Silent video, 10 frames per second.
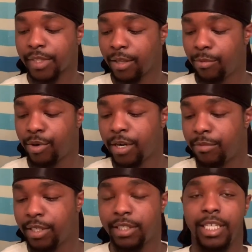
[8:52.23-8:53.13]
pretty
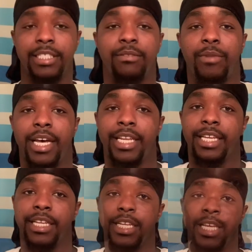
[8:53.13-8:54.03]
much that's about it.
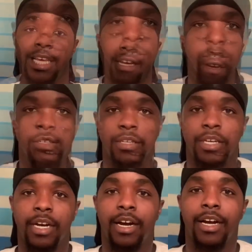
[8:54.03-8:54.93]

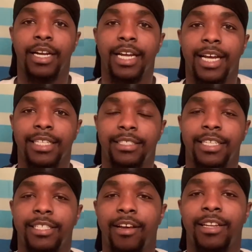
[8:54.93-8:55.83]
Alright guys, that's
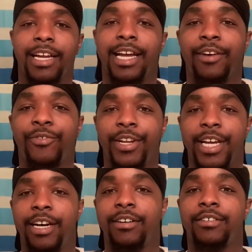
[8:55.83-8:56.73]
all I got for
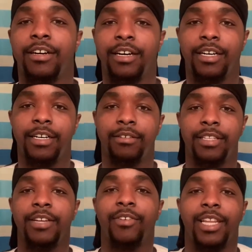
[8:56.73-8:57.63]
now.
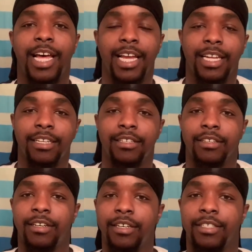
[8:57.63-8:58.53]
Leave a like,
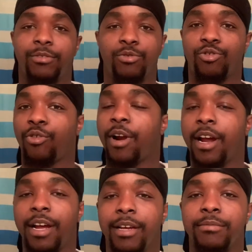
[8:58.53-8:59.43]

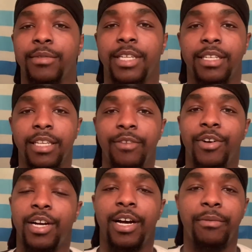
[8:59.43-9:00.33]
subscribe, leave a
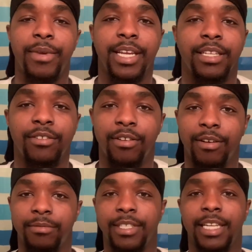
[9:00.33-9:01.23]
comment, you know what I'm
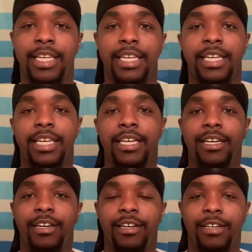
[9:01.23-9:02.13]

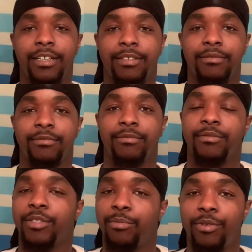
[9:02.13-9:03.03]
saying?
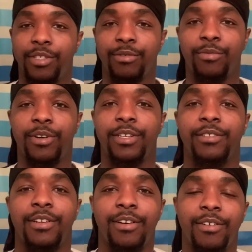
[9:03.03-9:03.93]
Support your boy, you
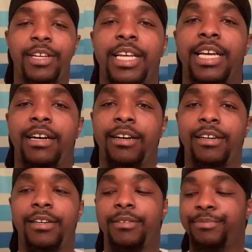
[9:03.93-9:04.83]
know.
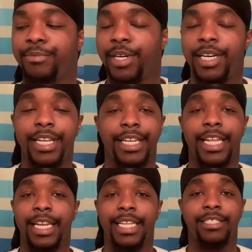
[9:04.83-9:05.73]
But other than that,
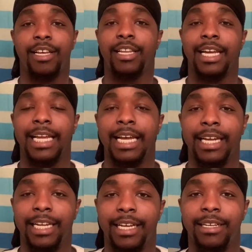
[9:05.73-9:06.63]
that's all I got,
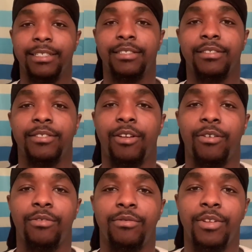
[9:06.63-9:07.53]
guys.
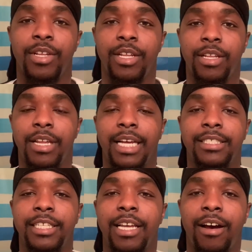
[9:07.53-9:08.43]
So I'll see
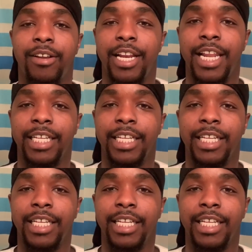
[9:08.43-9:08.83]
y'all in the next